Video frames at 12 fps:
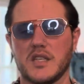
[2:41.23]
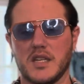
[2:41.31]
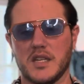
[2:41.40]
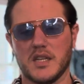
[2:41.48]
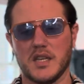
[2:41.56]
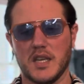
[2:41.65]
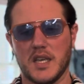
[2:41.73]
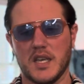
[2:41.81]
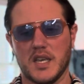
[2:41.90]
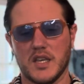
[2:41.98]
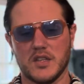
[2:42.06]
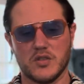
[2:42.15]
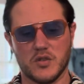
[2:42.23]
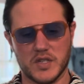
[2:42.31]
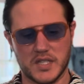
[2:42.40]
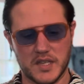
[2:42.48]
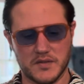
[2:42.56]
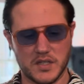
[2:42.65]
And George
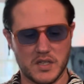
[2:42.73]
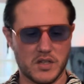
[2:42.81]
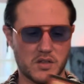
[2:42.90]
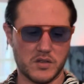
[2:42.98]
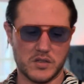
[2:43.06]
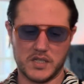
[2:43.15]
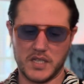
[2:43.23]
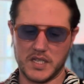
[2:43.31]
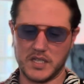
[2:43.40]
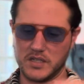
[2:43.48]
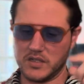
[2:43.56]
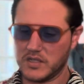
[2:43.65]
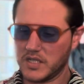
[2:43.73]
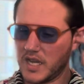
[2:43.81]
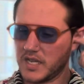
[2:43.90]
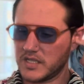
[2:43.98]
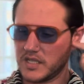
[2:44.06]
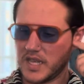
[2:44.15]
gives a little signature
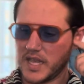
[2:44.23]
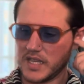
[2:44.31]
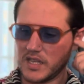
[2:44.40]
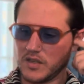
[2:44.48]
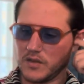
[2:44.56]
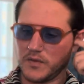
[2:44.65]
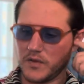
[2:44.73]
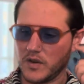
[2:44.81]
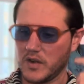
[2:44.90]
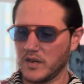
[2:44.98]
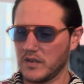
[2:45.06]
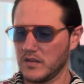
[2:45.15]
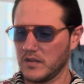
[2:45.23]
touch, thanking you for,